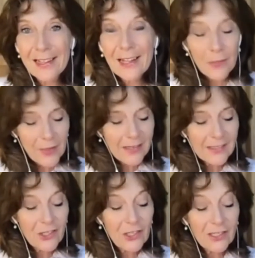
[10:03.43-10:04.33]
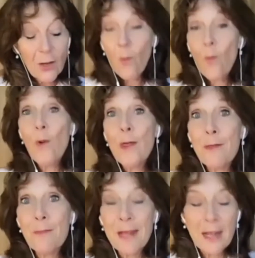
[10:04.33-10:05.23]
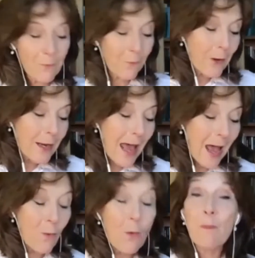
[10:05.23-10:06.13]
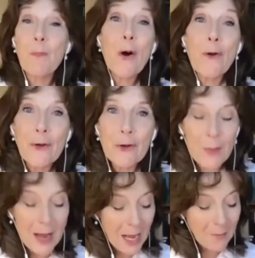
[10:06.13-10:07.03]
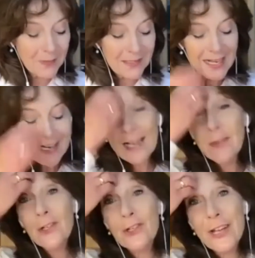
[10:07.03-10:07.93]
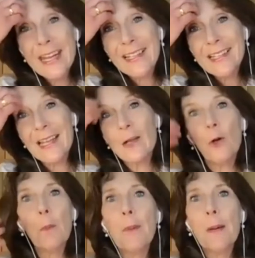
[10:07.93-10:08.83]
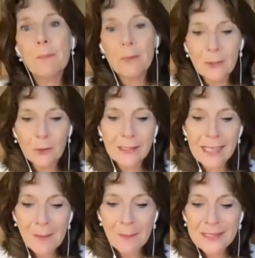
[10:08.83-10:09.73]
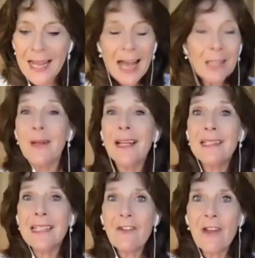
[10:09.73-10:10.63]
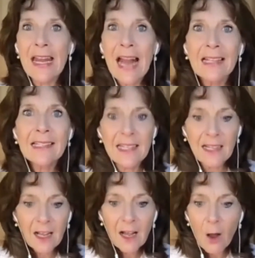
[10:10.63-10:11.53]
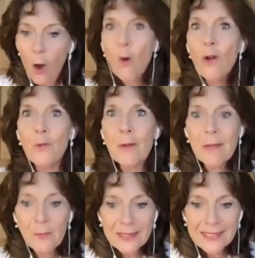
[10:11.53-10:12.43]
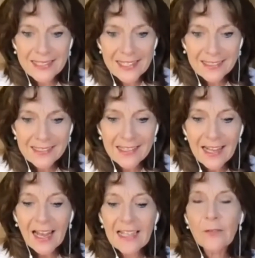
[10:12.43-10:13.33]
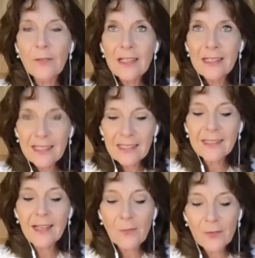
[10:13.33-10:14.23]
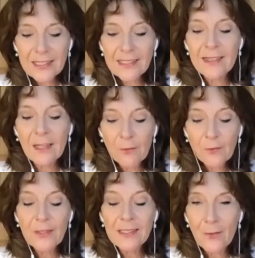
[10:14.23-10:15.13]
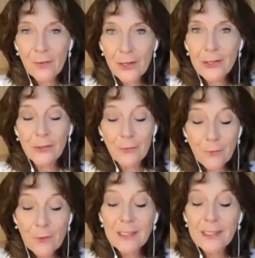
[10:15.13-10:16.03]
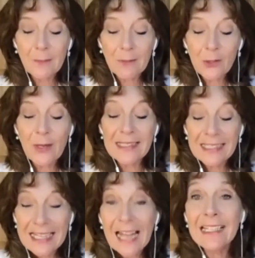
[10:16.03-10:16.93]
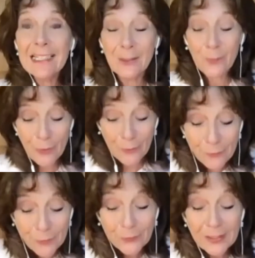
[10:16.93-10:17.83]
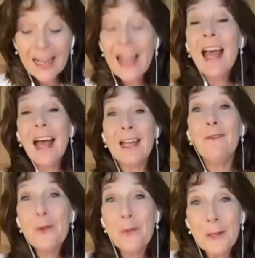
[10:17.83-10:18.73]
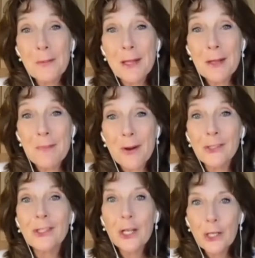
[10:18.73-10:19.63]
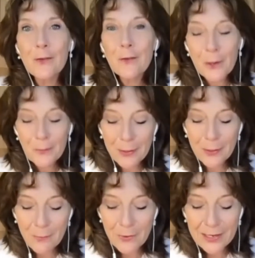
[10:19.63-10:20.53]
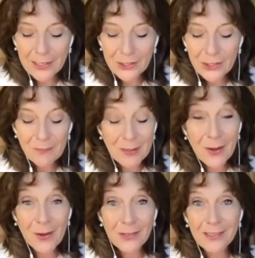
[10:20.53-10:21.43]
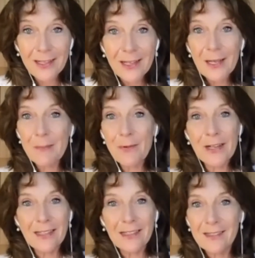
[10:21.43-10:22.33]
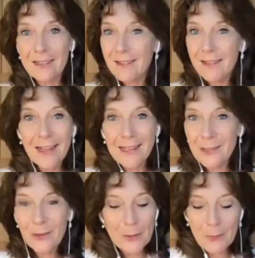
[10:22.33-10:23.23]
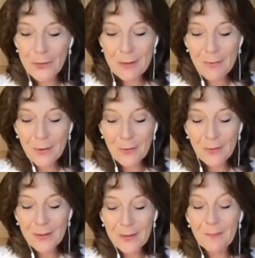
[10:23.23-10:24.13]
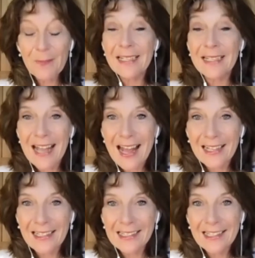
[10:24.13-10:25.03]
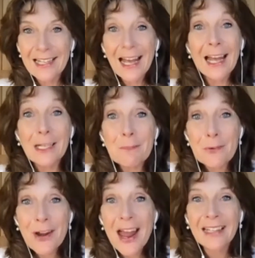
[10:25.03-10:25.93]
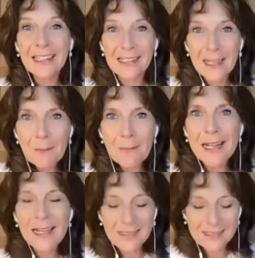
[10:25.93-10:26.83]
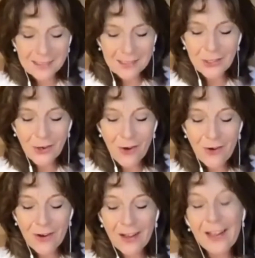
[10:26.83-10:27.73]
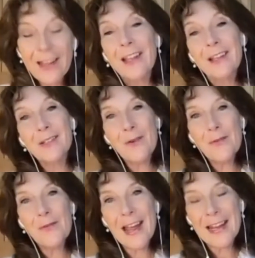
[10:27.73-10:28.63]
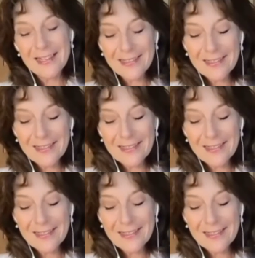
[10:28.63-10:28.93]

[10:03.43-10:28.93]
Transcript: Things are just with me for now, borrowed perhaps, like the trainers I call pumps or daps. And when I see rain, I see old women with sticks. And if 6 is half a dozen, then 50 is half 100, and 40 is double 20, and 19 is 4 on 15. And if you want to be the boss, you've got to be the bridge, because a prince is not a primo, but a guide. And pride means strong. So, friend,